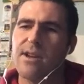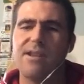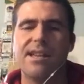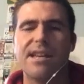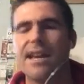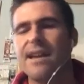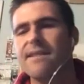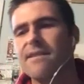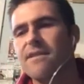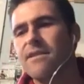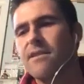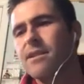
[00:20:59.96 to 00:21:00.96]
whenever he kind
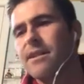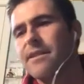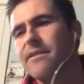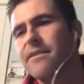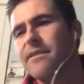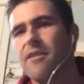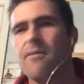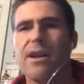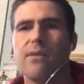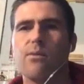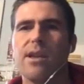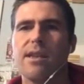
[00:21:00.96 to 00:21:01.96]
of has a
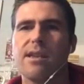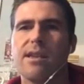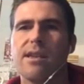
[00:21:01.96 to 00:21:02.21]
suspect week,